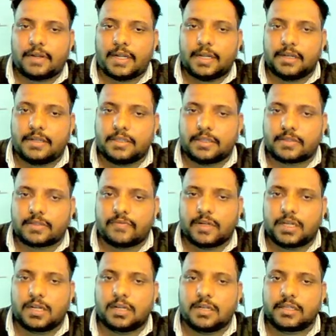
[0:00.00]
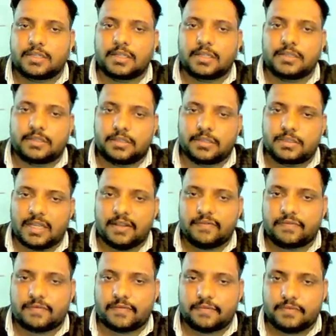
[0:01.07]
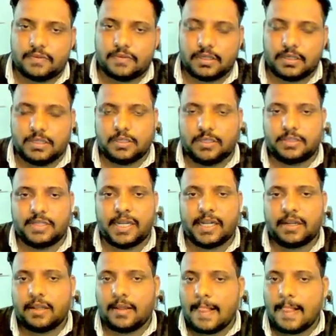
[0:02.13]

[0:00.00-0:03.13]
and this vertical distance is Z,